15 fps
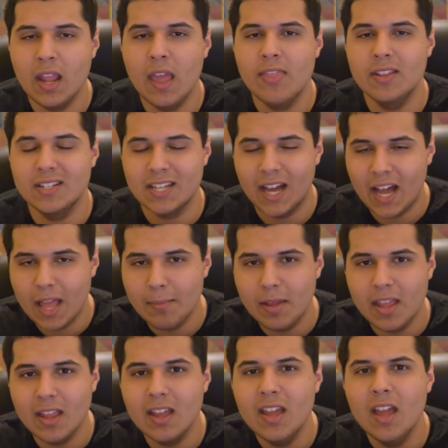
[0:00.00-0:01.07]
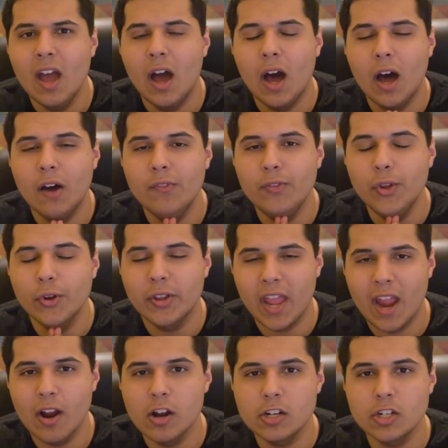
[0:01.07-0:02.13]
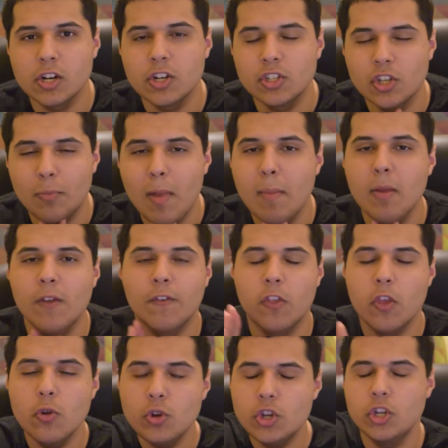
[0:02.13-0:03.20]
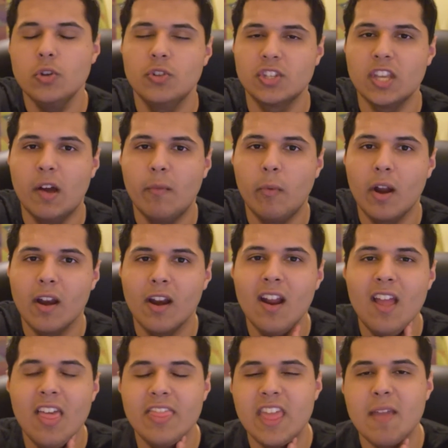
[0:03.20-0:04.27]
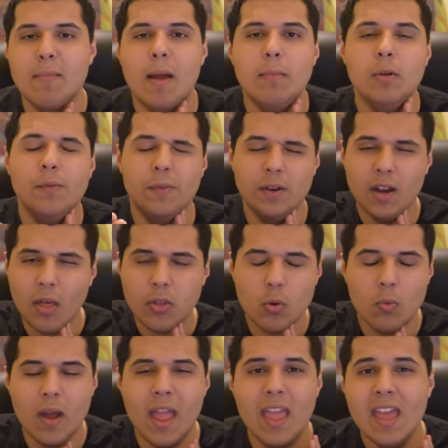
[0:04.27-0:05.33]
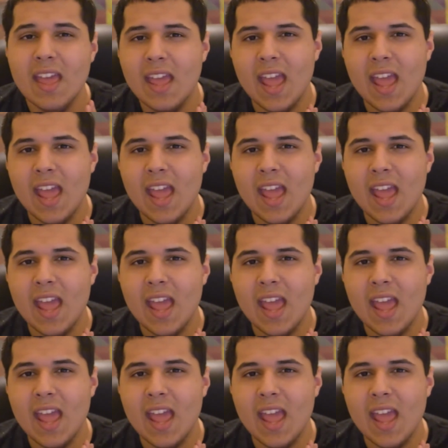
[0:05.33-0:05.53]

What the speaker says: and the timing of your character, so maybe if you shoot somewhere, they might move another way.